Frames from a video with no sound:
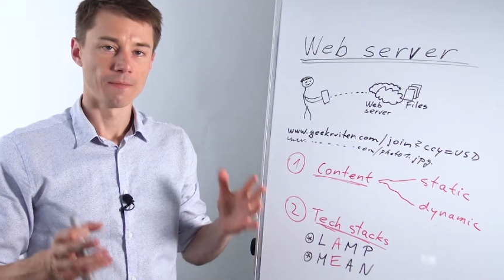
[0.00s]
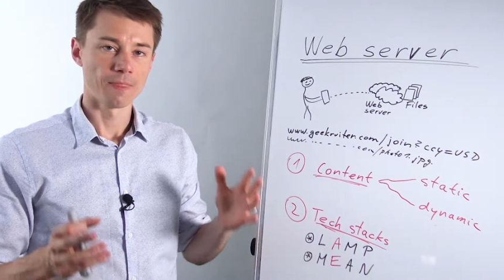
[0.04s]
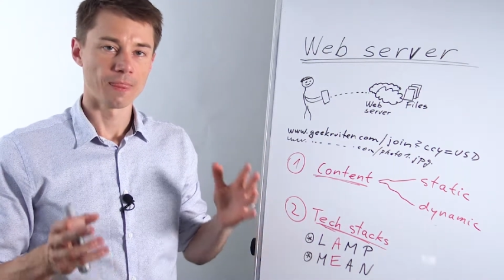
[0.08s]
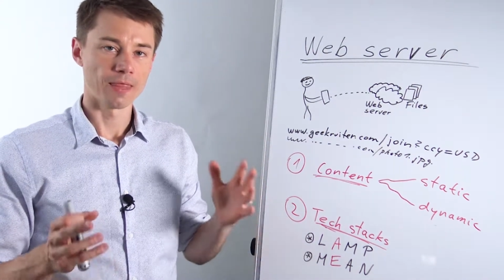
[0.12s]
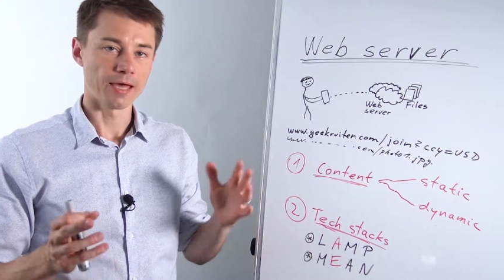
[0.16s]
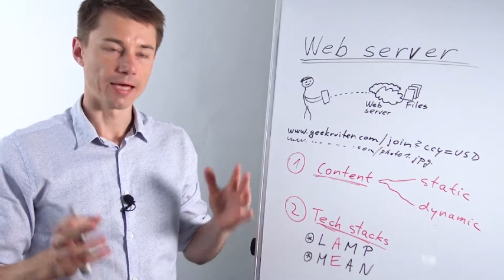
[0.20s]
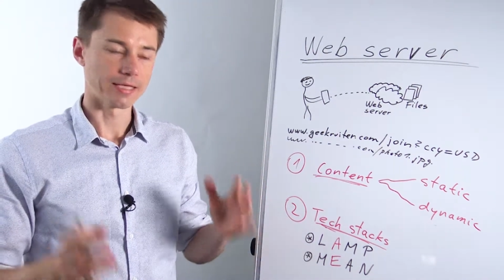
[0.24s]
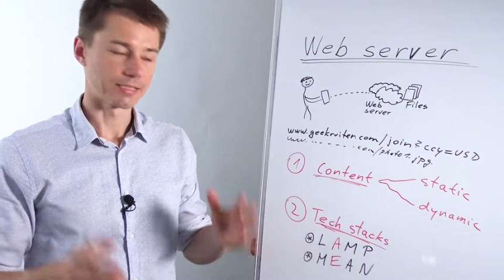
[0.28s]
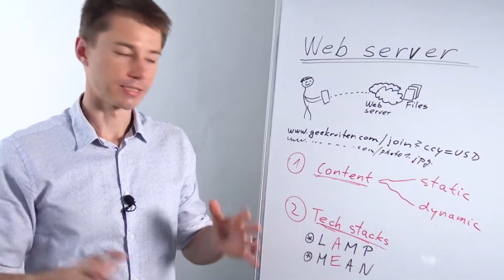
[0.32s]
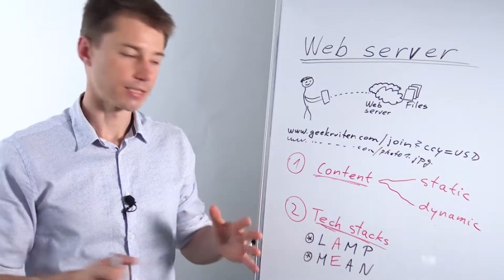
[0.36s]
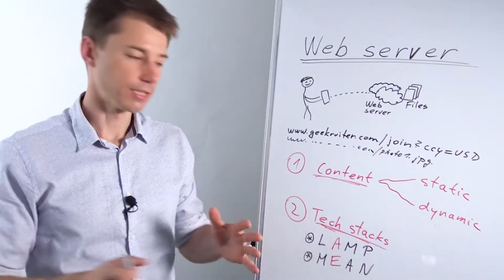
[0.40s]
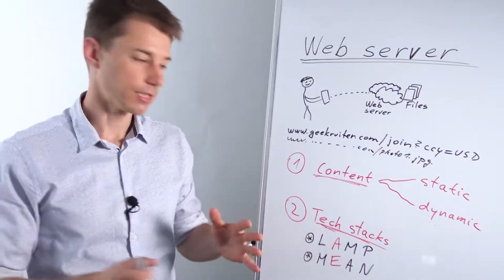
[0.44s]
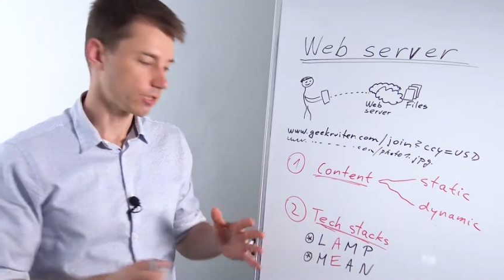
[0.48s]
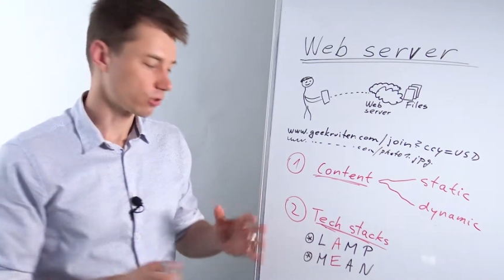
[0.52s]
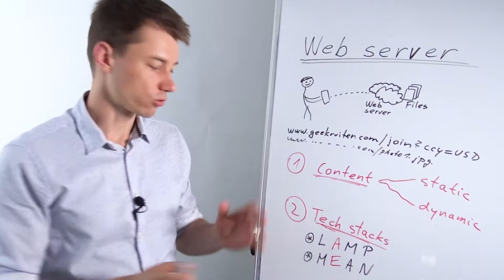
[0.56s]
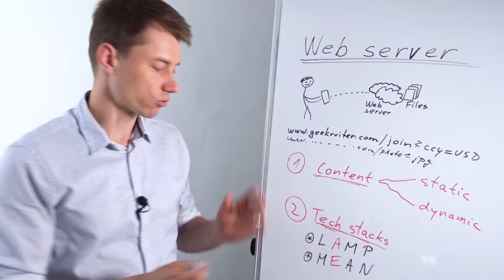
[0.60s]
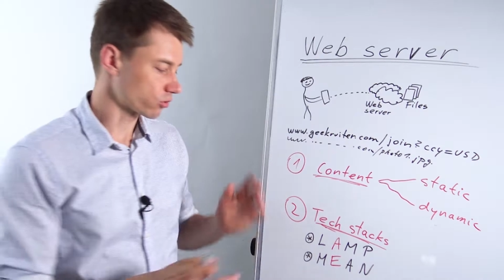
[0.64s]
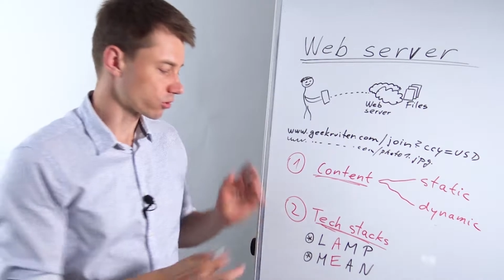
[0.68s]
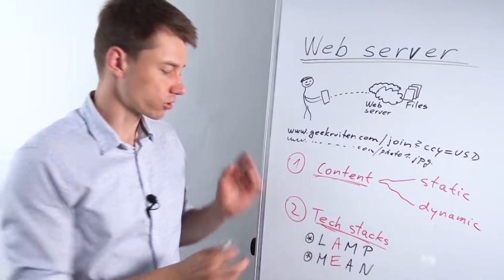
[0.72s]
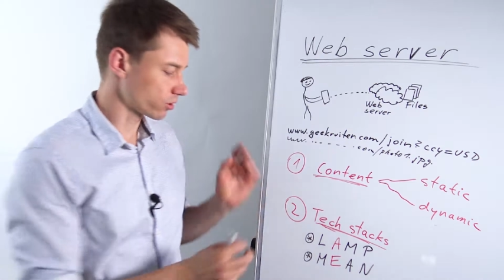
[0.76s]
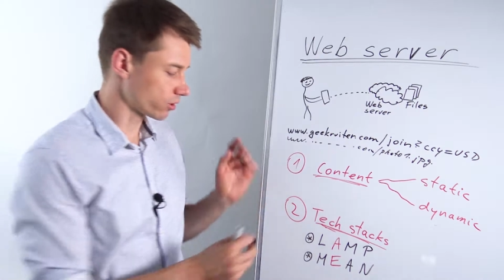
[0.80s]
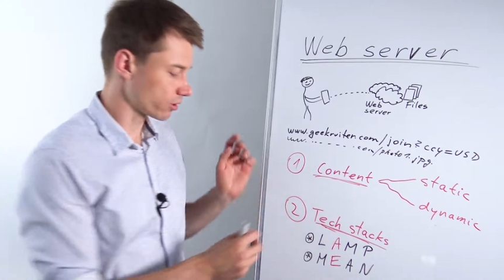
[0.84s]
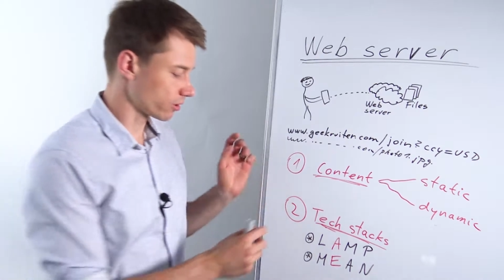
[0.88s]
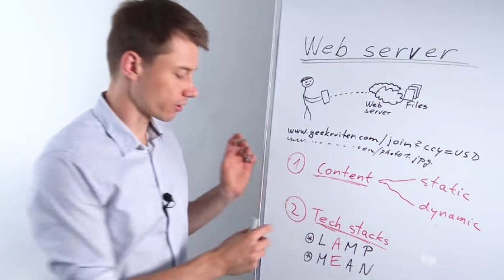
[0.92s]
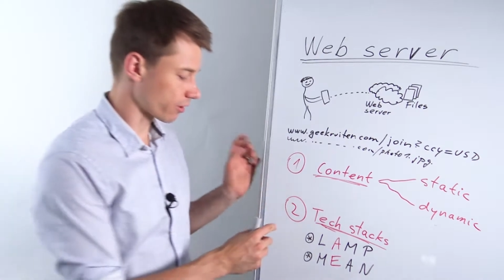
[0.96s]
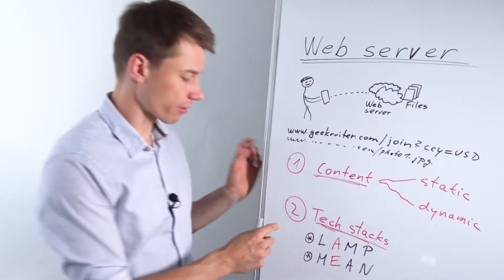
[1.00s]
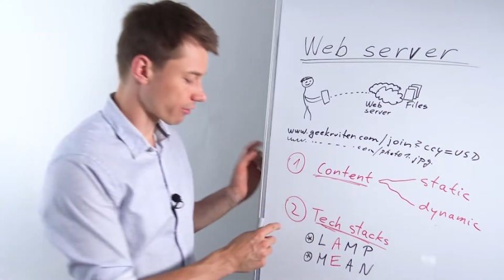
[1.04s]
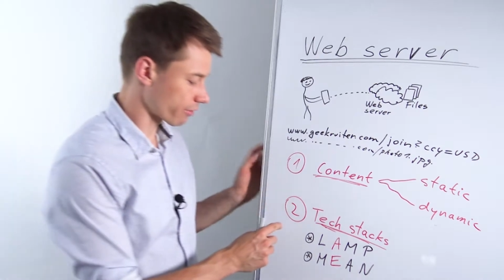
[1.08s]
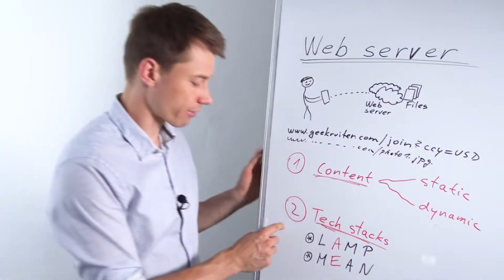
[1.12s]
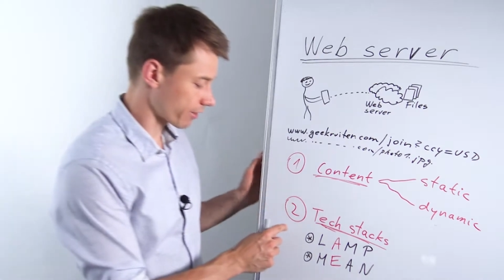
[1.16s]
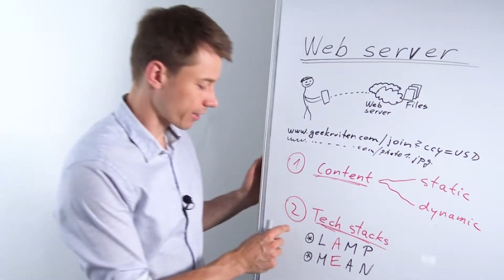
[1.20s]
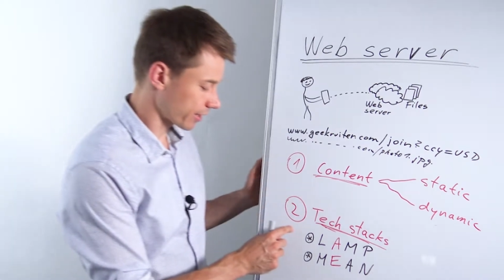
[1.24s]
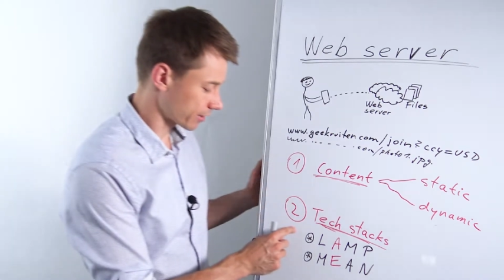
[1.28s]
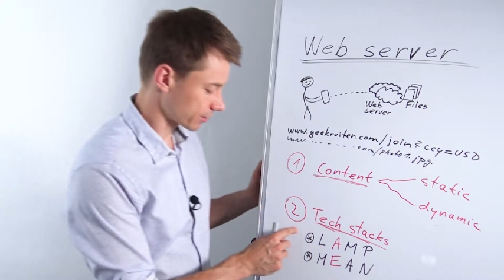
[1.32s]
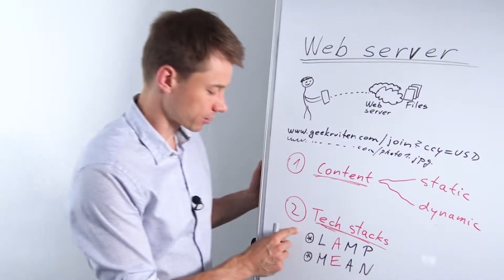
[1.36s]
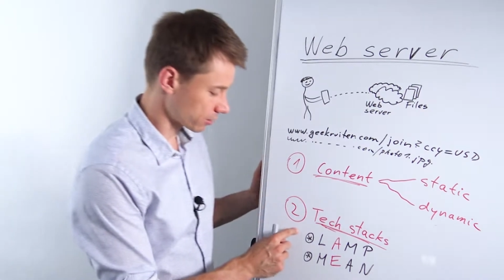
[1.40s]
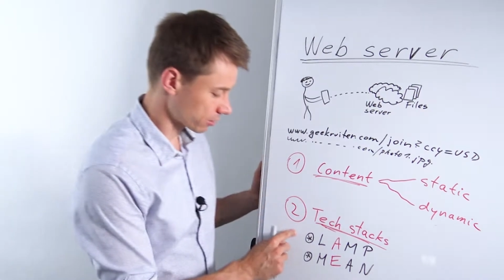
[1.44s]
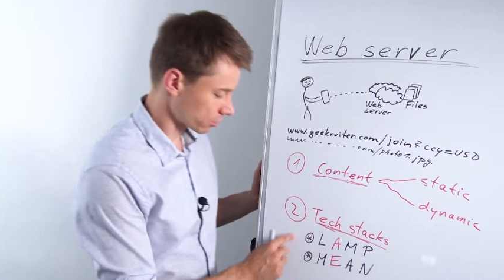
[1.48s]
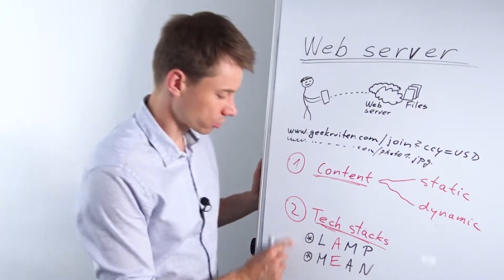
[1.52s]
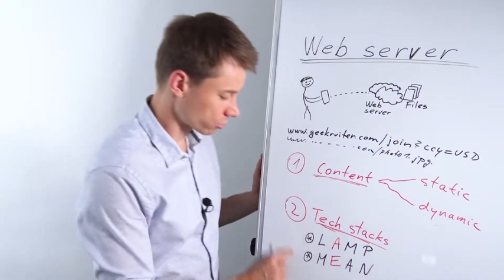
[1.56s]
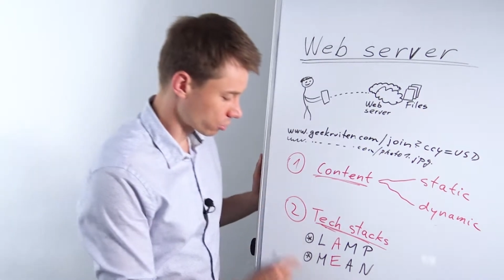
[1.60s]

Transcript: at RECRUITMENT that